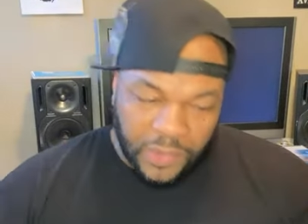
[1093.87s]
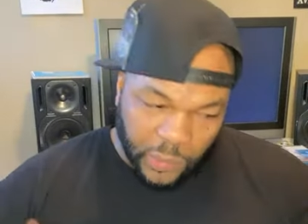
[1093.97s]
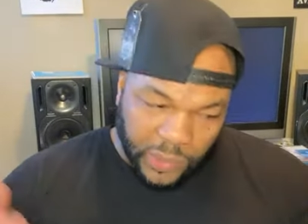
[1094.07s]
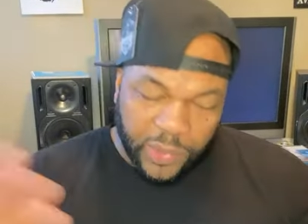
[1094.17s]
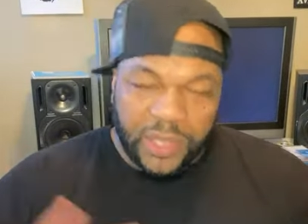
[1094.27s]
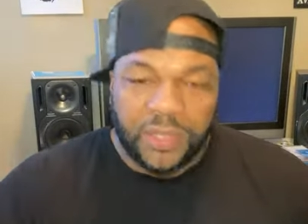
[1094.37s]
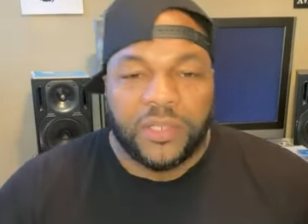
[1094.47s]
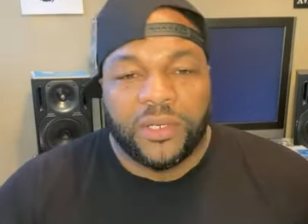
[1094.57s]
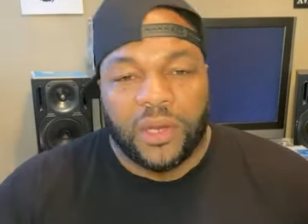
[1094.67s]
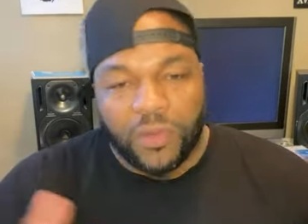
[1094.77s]
we would,
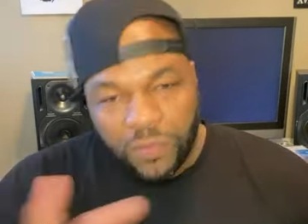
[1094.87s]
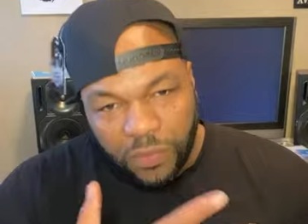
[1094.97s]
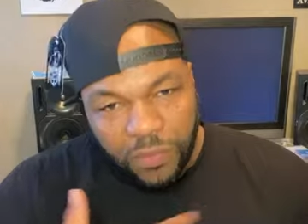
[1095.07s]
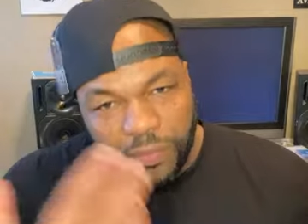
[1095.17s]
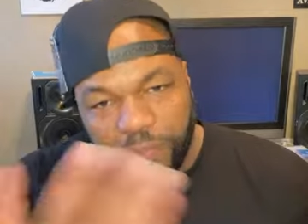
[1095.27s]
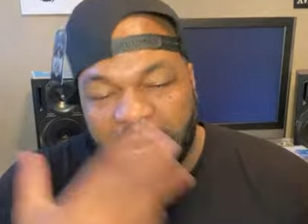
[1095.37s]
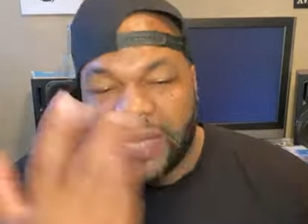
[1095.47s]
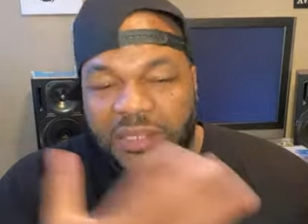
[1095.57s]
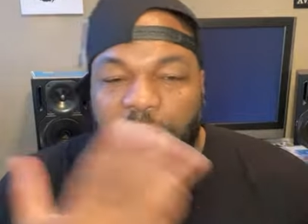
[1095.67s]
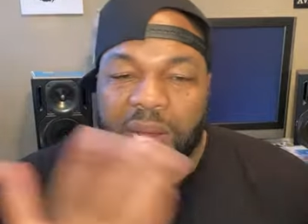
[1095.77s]
you know,
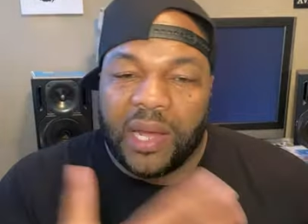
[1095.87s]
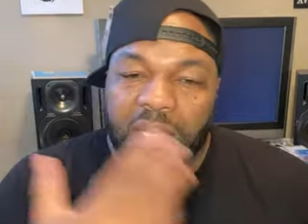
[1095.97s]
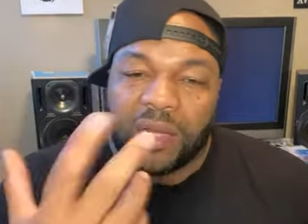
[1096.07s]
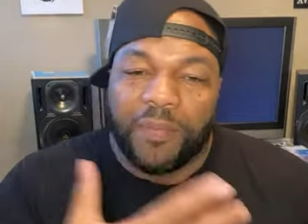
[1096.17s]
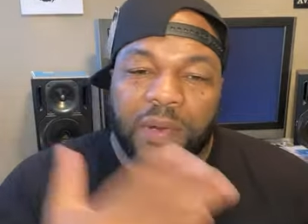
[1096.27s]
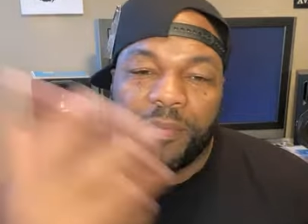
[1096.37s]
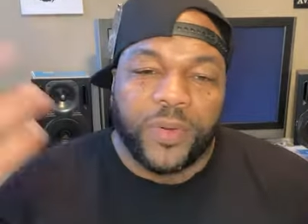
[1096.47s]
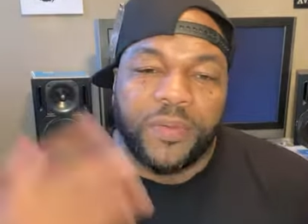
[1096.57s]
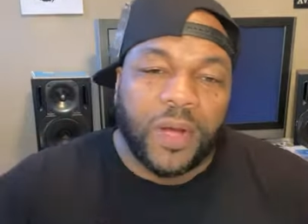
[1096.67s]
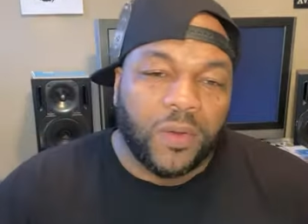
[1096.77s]
pass around a couple of
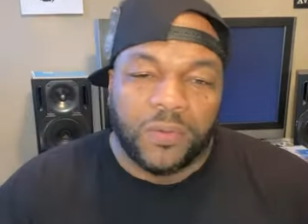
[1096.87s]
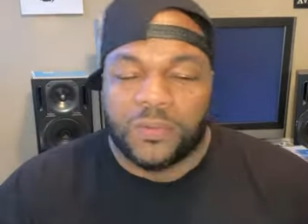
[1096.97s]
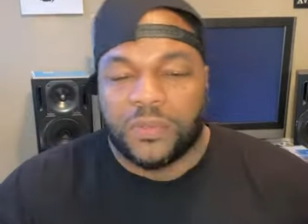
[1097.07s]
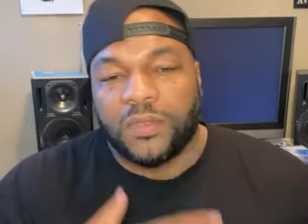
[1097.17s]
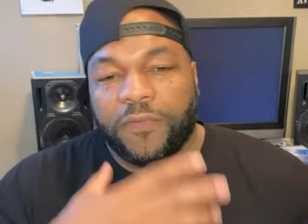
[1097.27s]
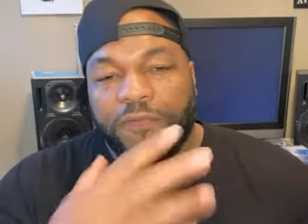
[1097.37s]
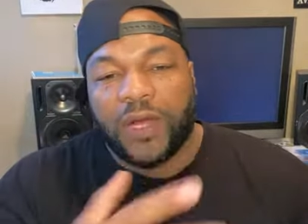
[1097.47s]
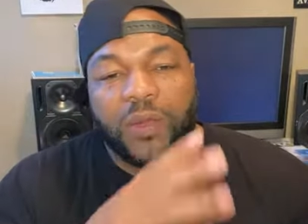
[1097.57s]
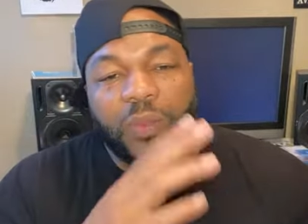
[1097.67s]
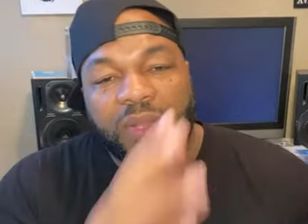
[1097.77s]
Primos,
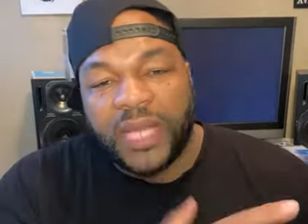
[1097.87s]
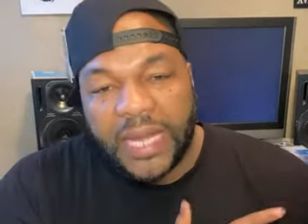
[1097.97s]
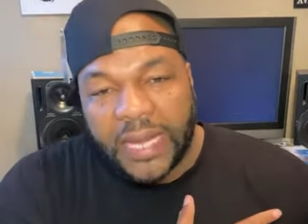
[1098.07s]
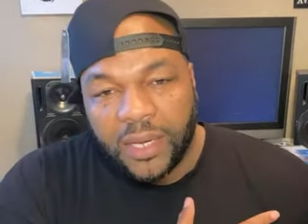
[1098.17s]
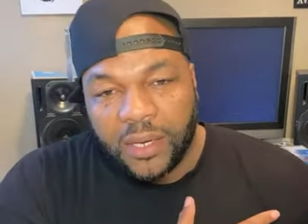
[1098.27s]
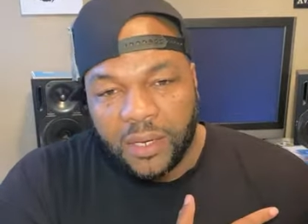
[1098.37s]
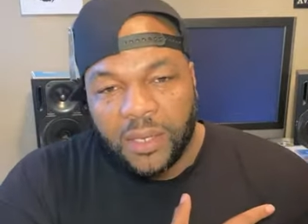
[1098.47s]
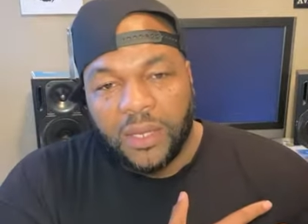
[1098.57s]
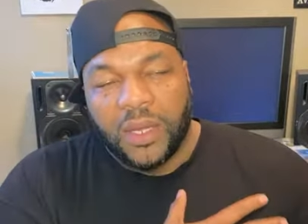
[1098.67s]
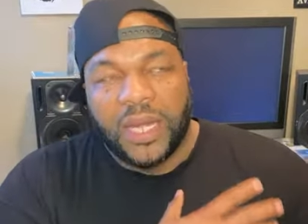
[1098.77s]
fucking with that.
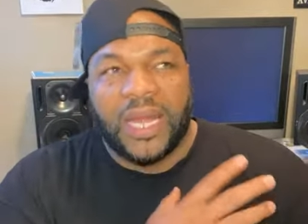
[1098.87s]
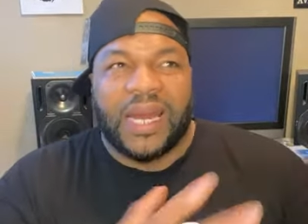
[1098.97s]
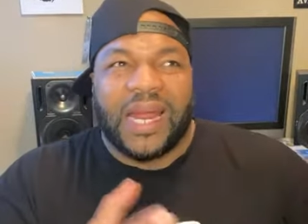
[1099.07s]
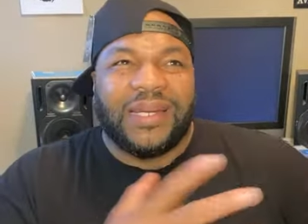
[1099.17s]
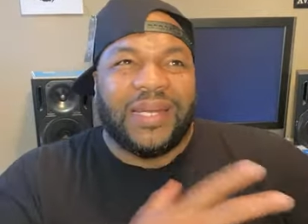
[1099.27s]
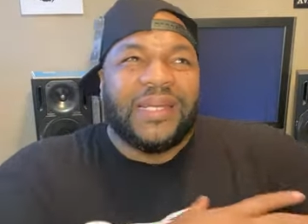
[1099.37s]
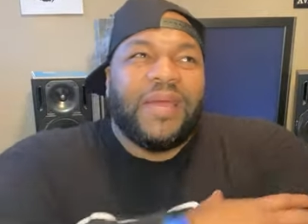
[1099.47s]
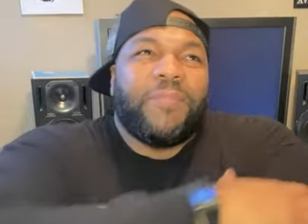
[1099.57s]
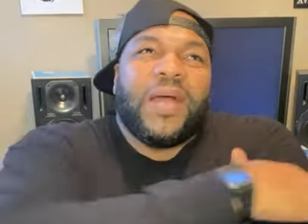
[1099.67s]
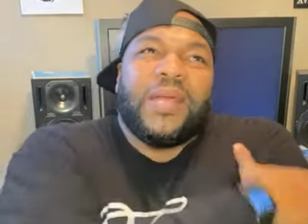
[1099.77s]
And I did
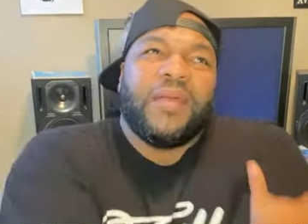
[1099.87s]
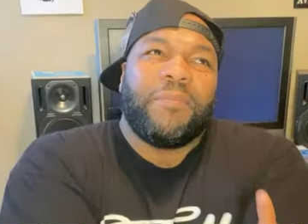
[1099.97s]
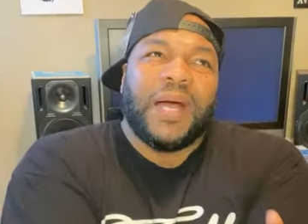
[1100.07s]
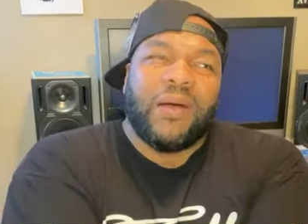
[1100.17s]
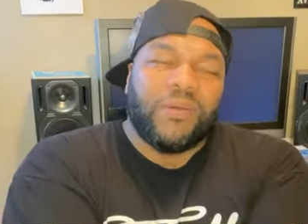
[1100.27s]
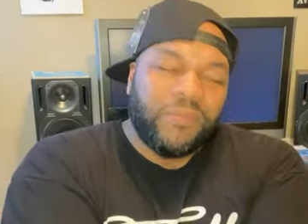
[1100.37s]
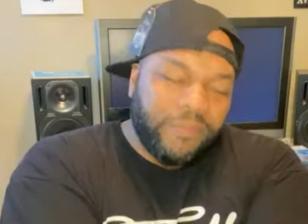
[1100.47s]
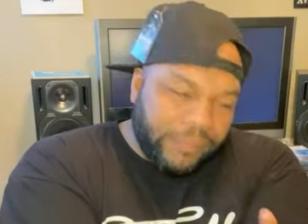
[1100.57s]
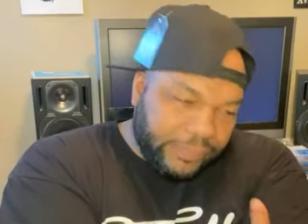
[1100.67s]
that probably about